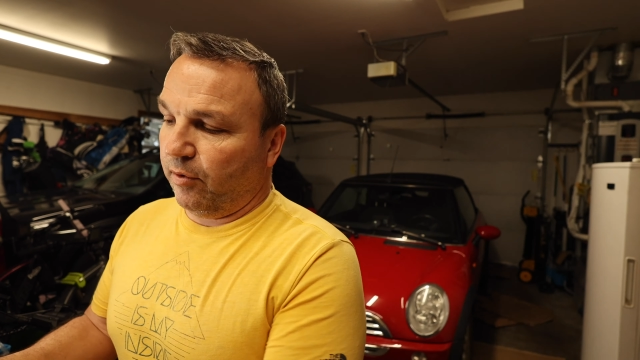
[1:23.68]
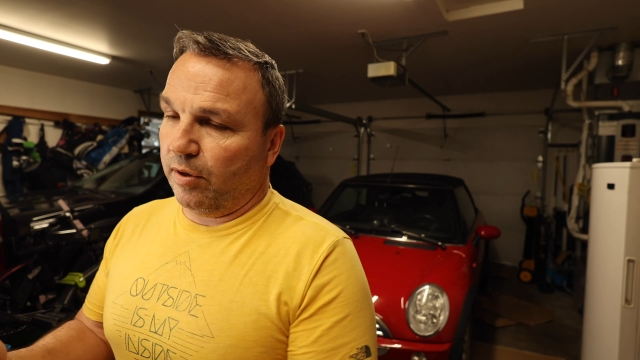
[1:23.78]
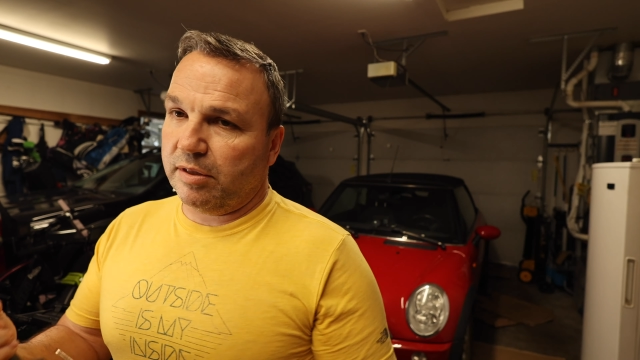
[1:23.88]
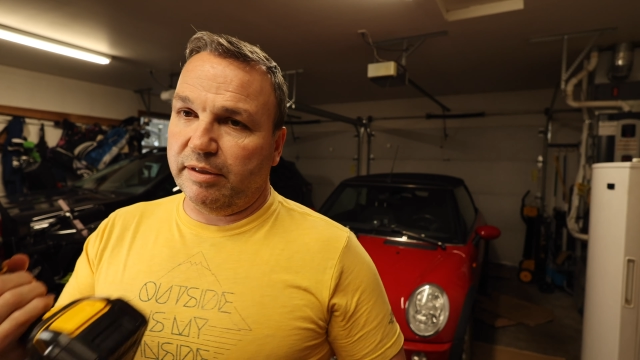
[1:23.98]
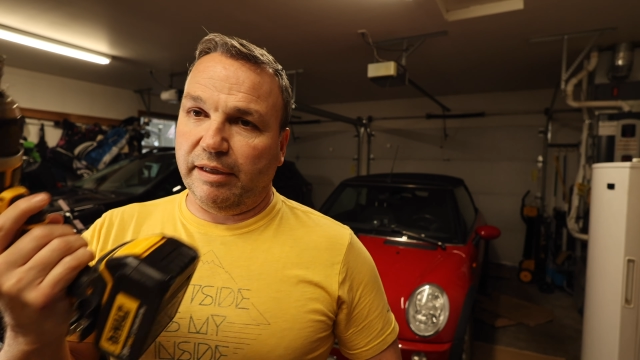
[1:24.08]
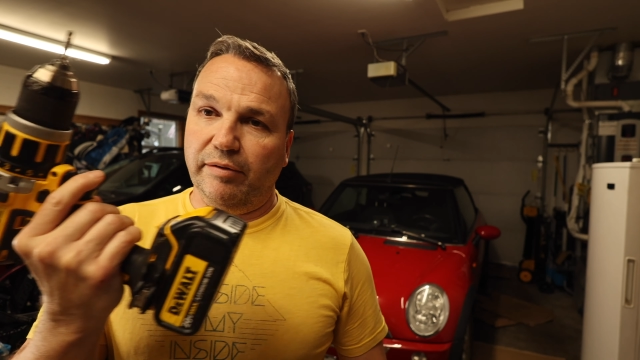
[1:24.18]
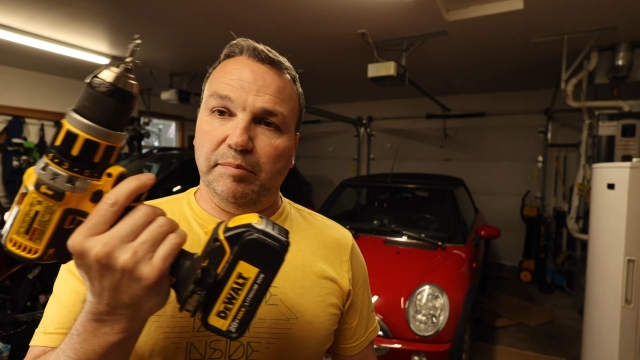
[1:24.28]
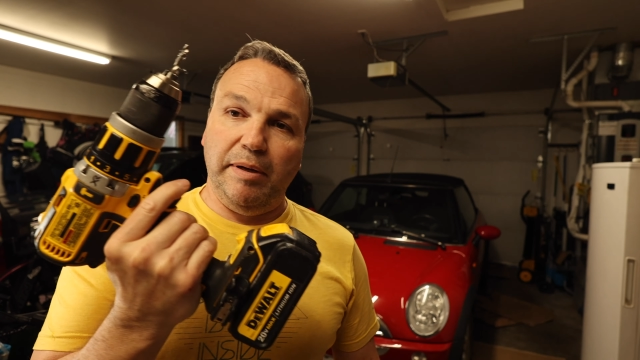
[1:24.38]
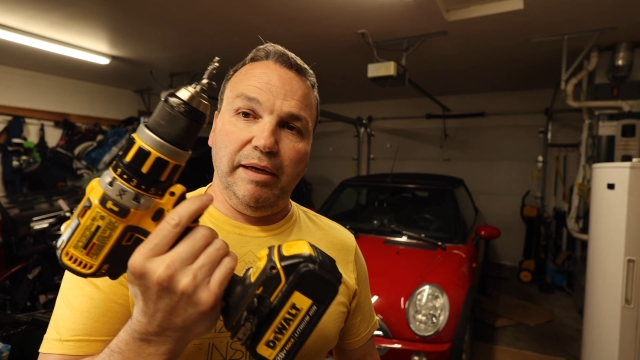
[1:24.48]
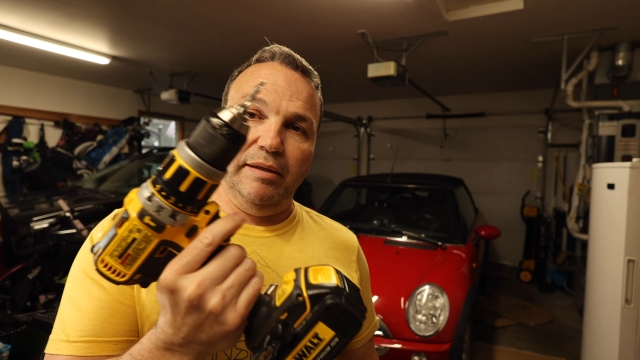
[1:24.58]
course, stick it with
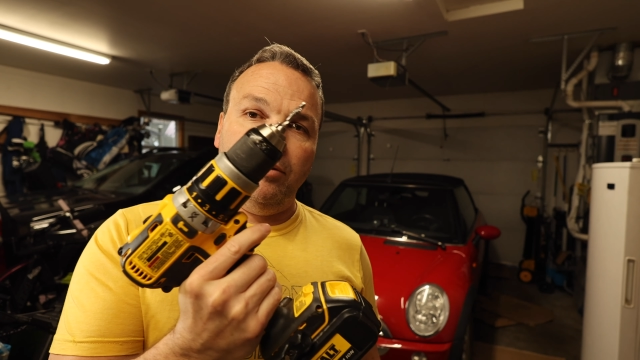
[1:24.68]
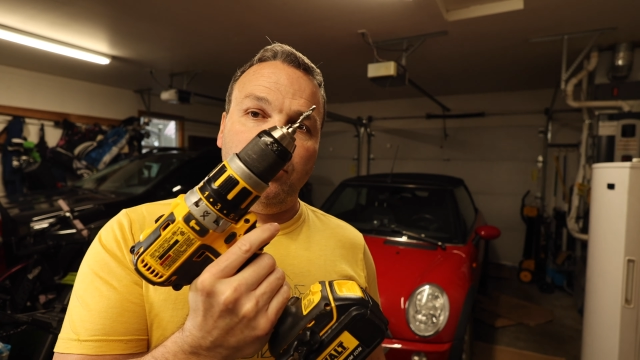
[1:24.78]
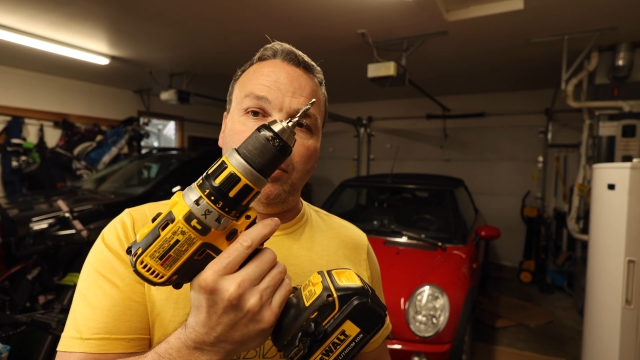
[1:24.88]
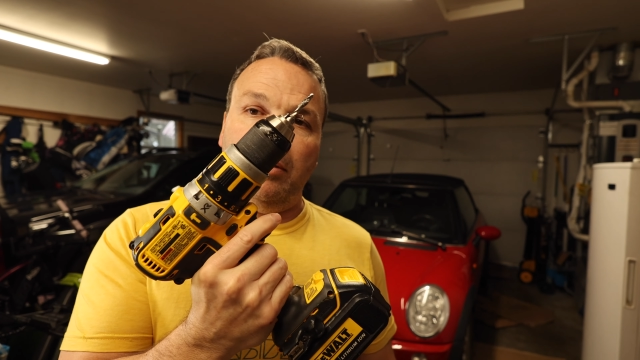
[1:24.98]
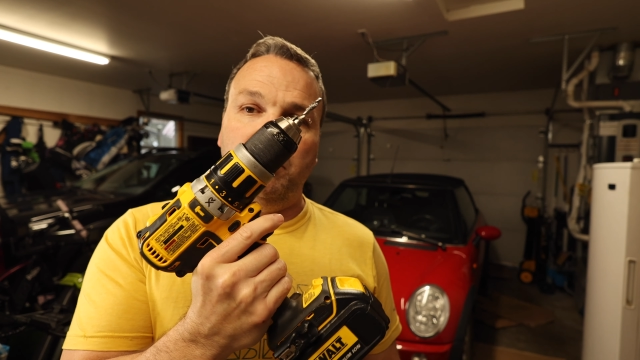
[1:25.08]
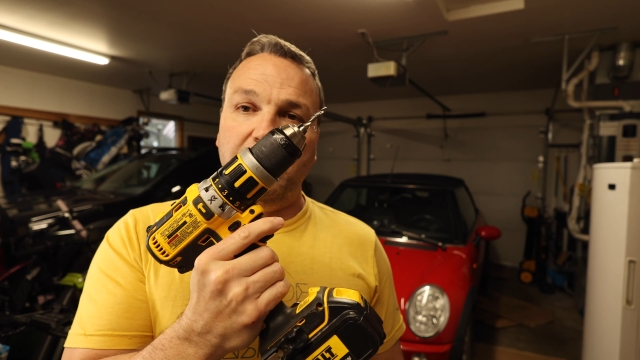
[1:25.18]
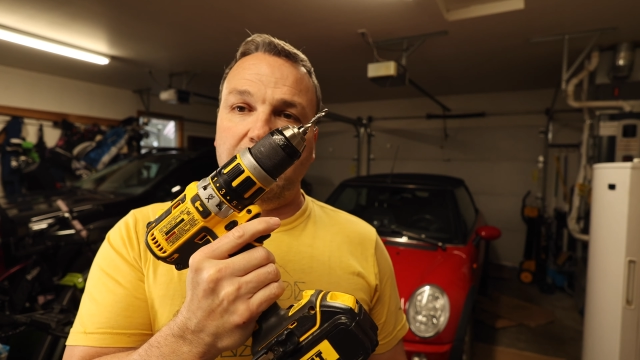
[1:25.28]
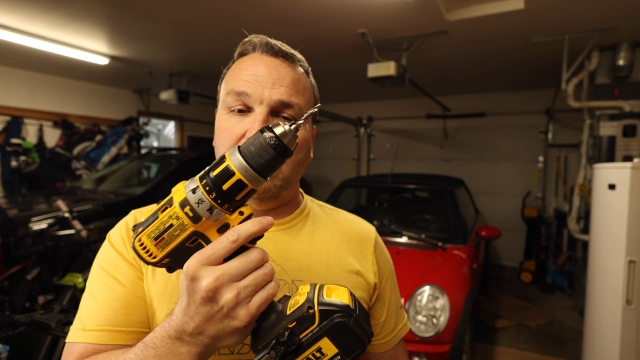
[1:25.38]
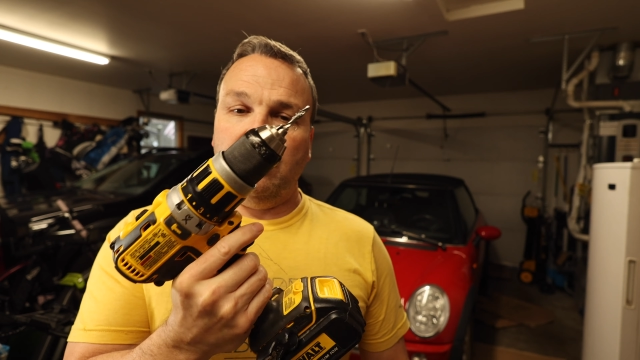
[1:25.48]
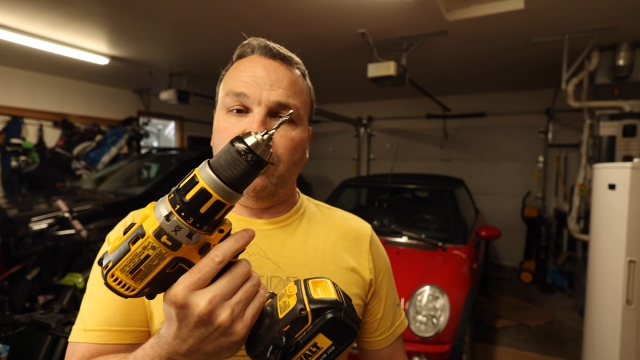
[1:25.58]
my drill
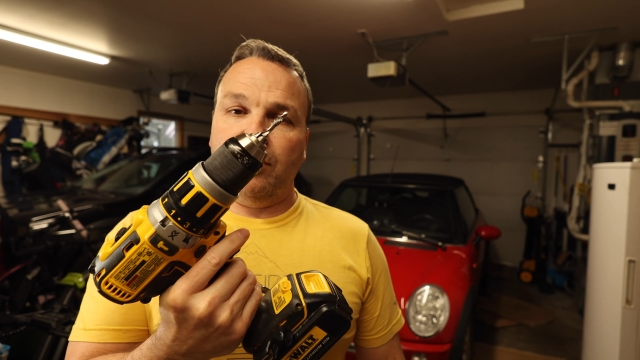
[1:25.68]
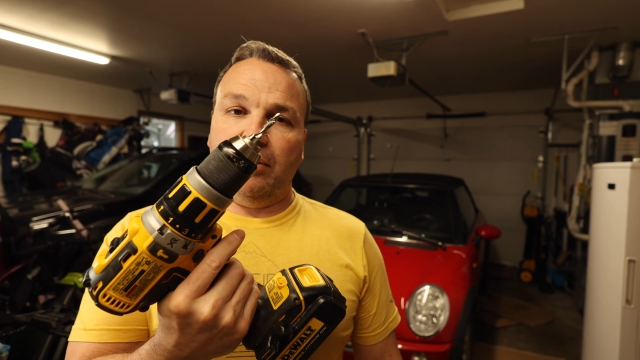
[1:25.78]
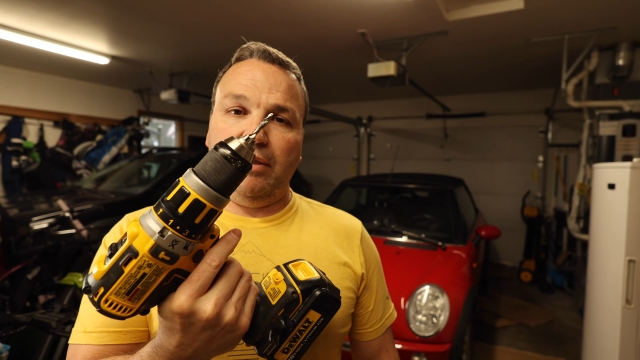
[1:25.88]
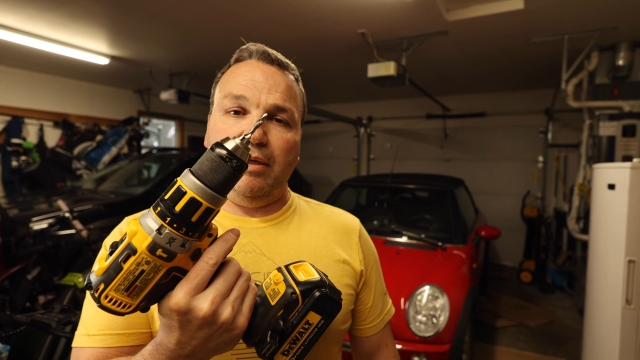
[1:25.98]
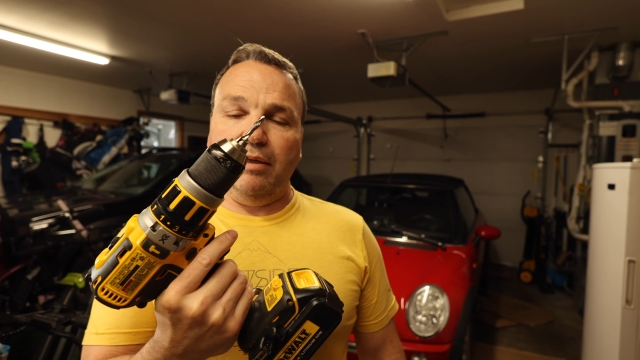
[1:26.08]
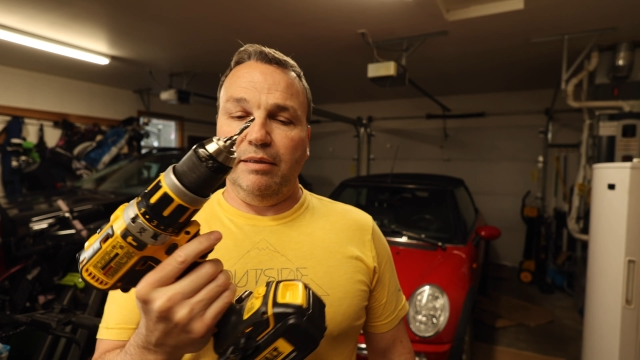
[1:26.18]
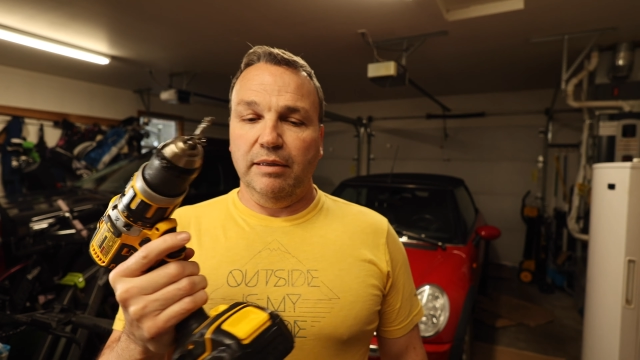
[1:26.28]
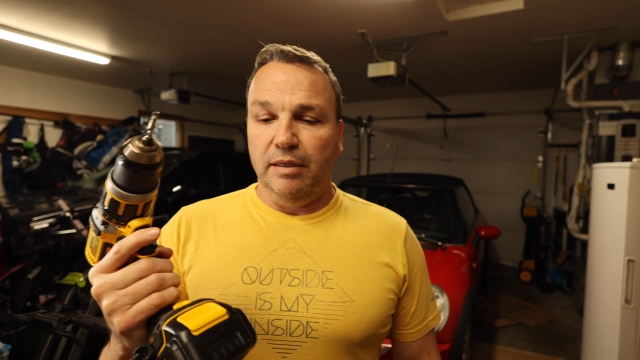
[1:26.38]
gun.